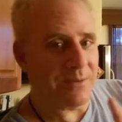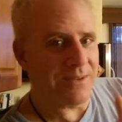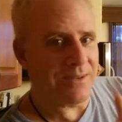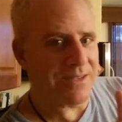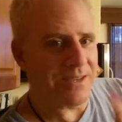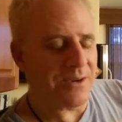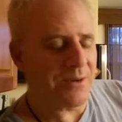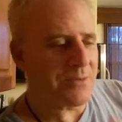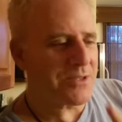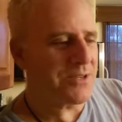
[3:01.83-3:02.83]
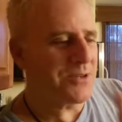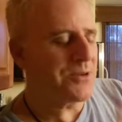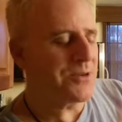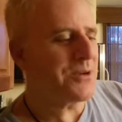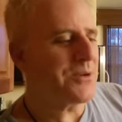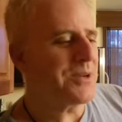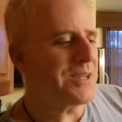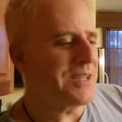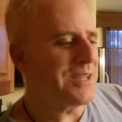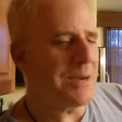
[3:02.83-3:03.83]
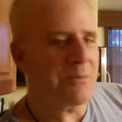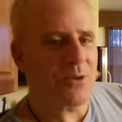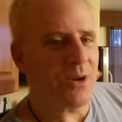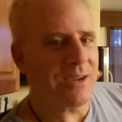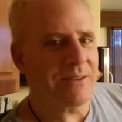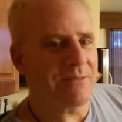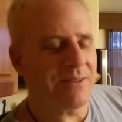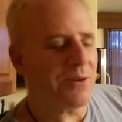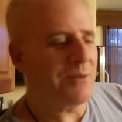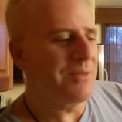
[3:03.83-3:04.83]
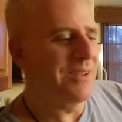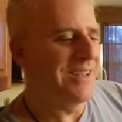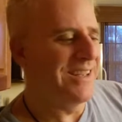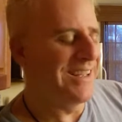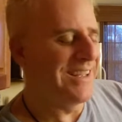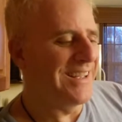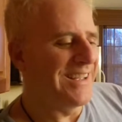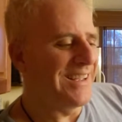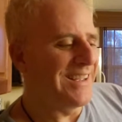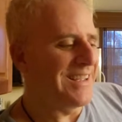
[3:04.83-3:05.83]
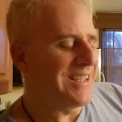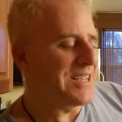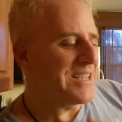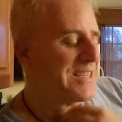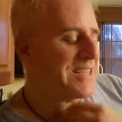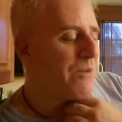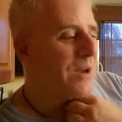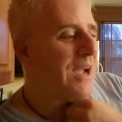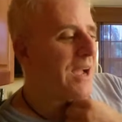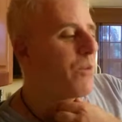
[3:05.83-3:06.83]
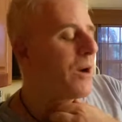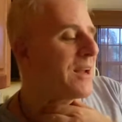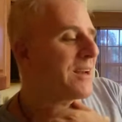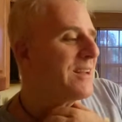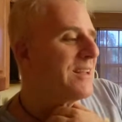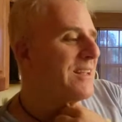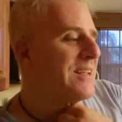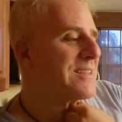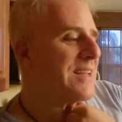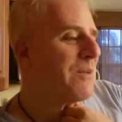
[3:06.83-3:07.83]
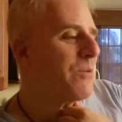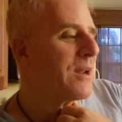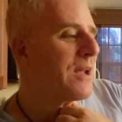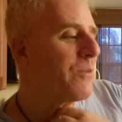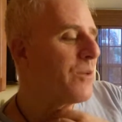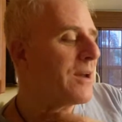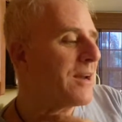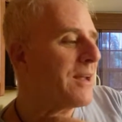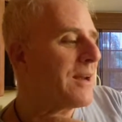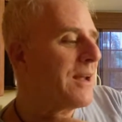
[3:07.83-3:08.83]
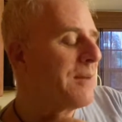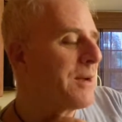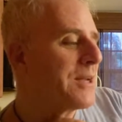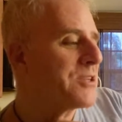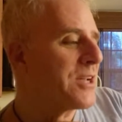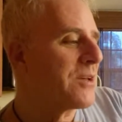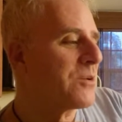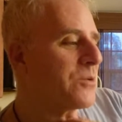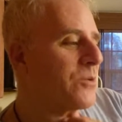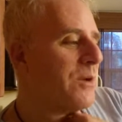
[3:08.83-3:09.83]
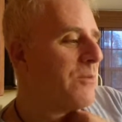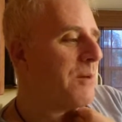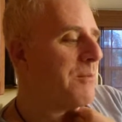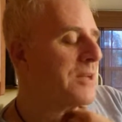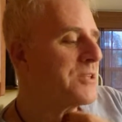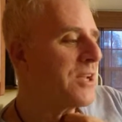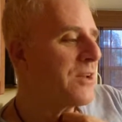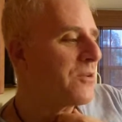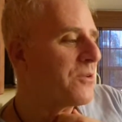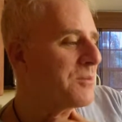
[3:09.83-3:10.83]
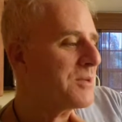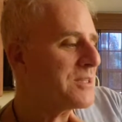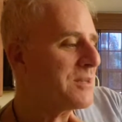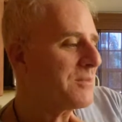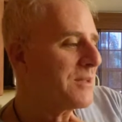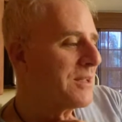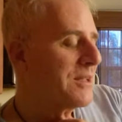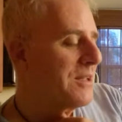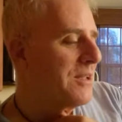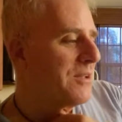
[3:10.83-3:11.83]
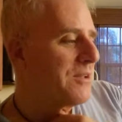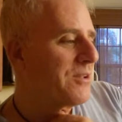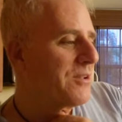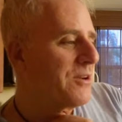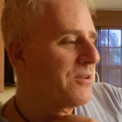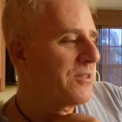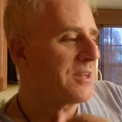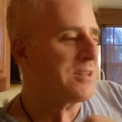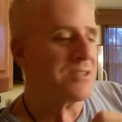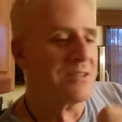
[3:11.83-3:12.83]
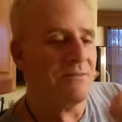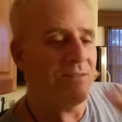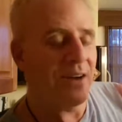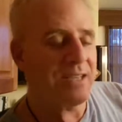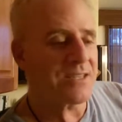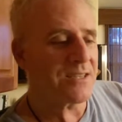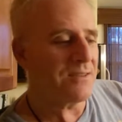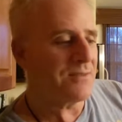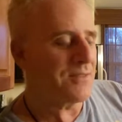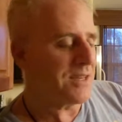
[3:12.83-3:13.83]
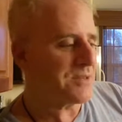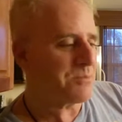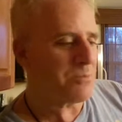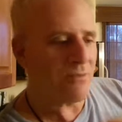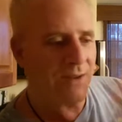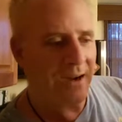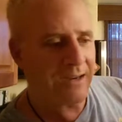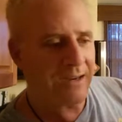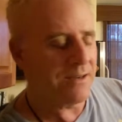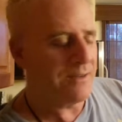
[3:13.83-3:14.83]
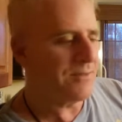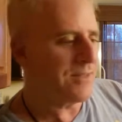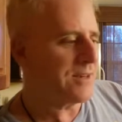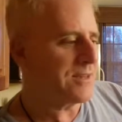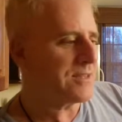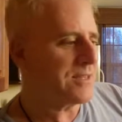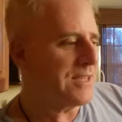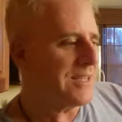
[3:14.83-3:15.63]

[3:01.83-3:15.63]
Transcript: you see, I almost said, I'm trying, Phil. Is that what I want? Is that what I want on my channel? Do I want my channel to be something, that is divisive, that is provocative, that is,